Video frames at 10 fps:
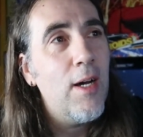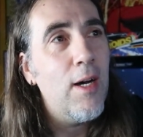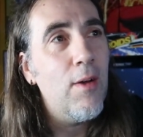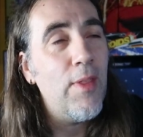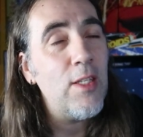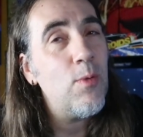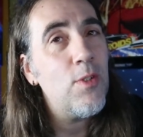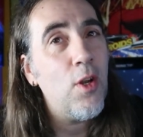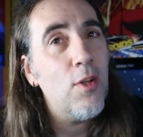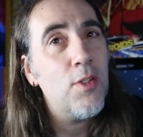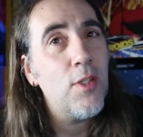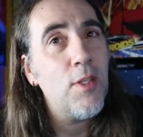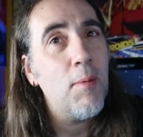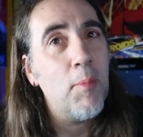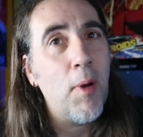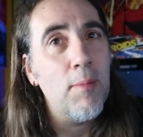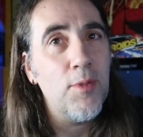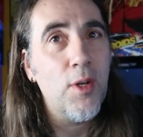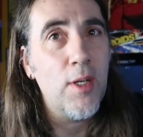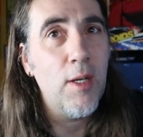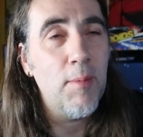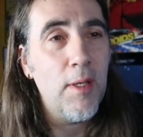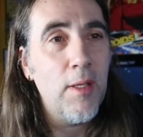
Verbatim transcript: Uh, that's where started, some of the problems started coming